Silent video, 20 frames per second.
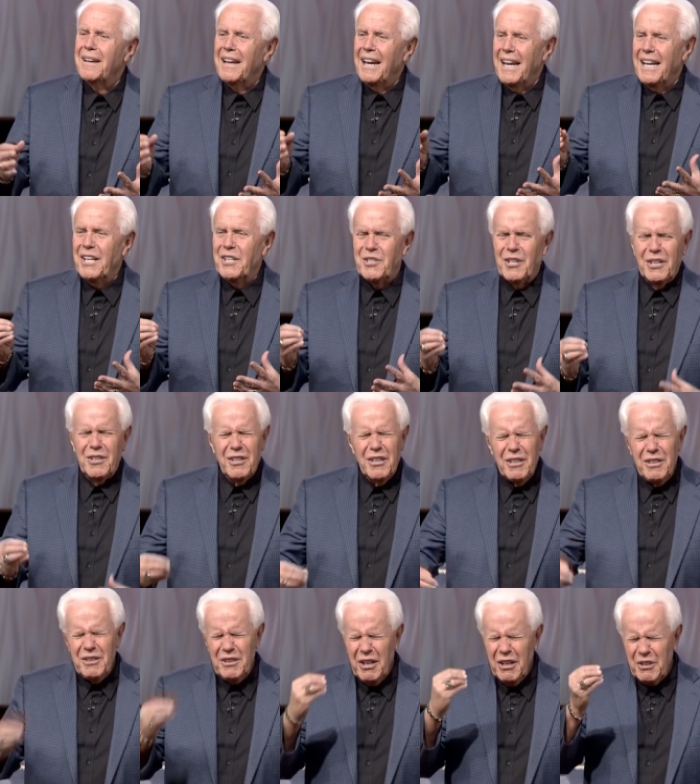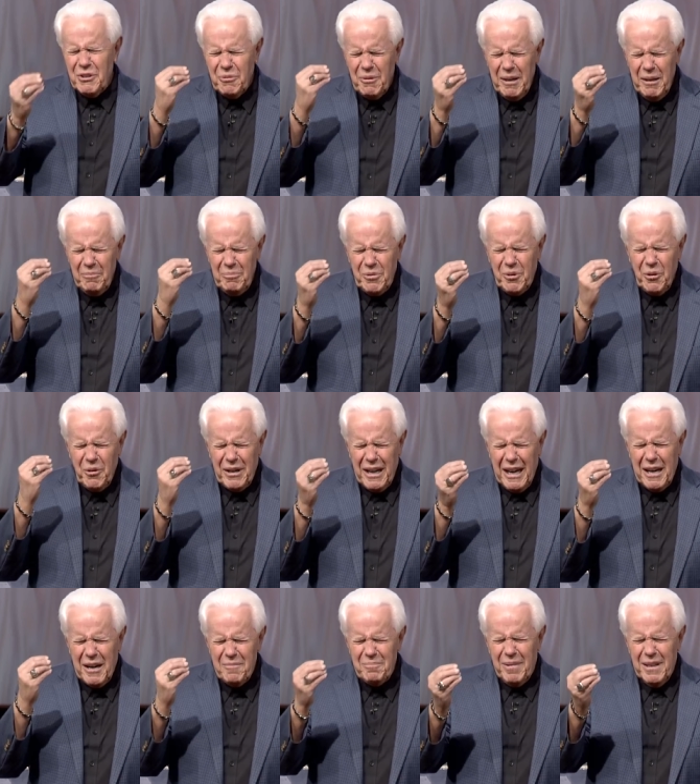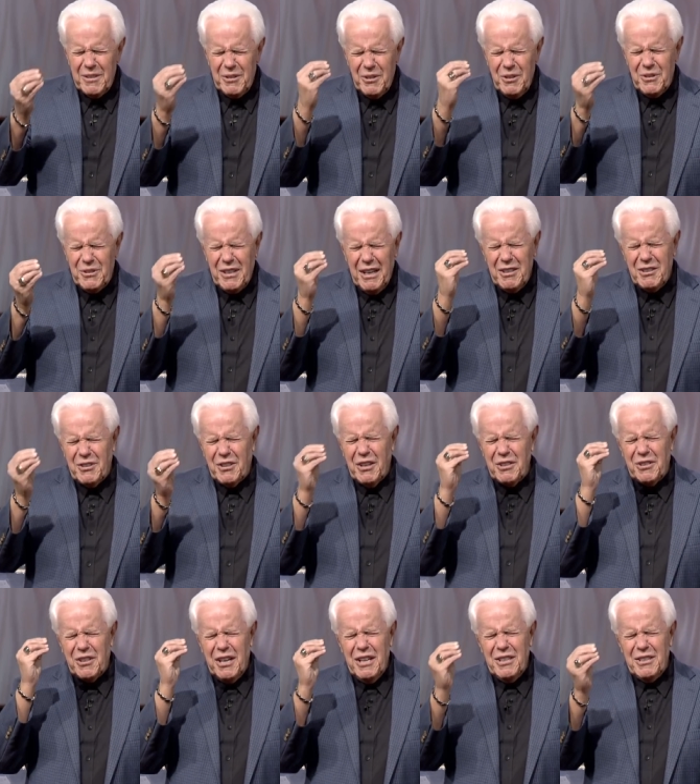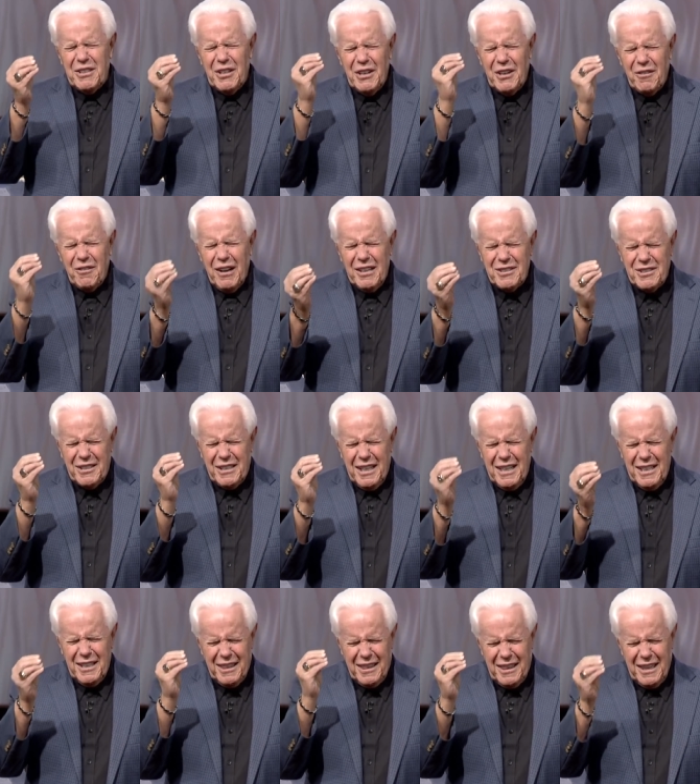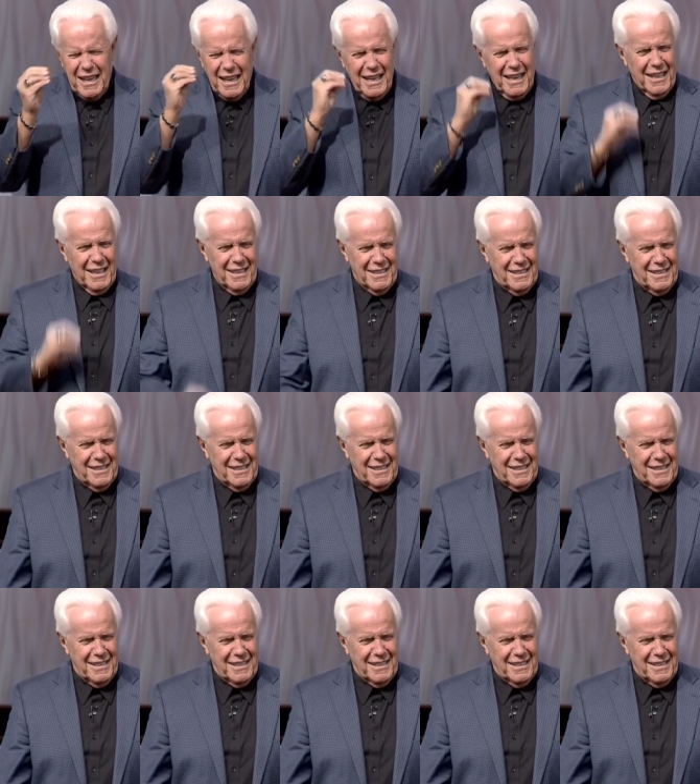and he says, That's what I'm talking about. You say such interesting things.